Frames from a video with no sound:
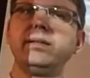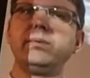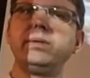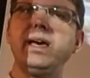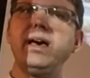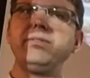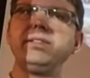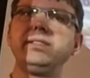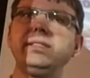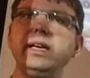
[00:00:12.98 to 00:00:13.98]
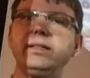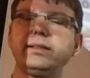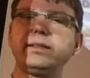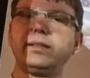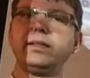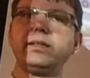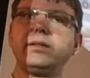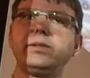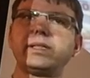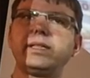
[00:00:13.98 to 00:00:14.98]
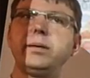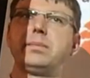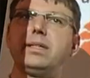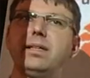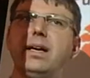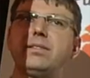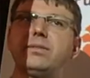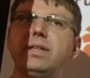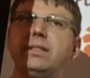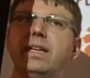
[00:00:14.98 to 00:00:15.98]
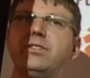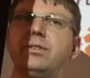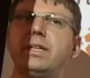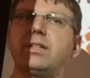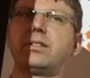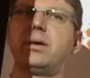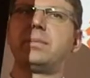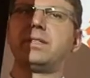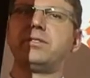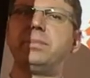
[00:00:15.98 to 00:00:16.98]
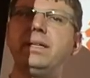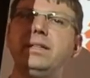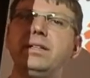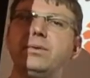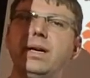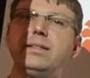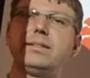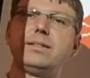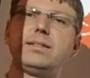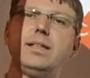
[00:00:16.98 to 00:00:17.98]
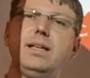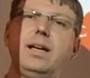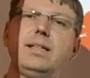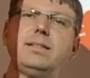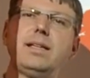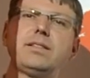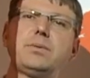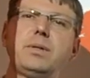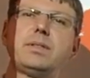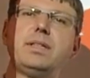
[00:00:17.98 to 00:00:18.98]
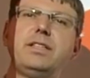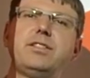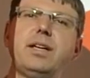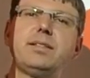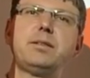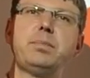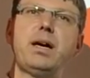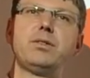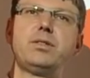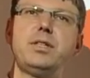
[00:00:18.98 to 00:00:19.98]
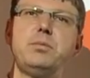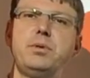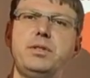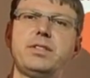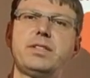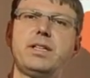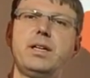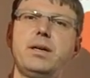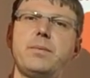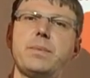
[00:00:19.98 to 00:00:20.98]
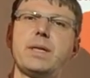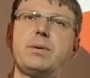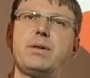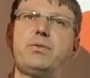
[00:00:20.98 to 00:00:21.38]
We haven't yet overcome the last financial, economic and spending crisis. The next one is just about to emerge. We're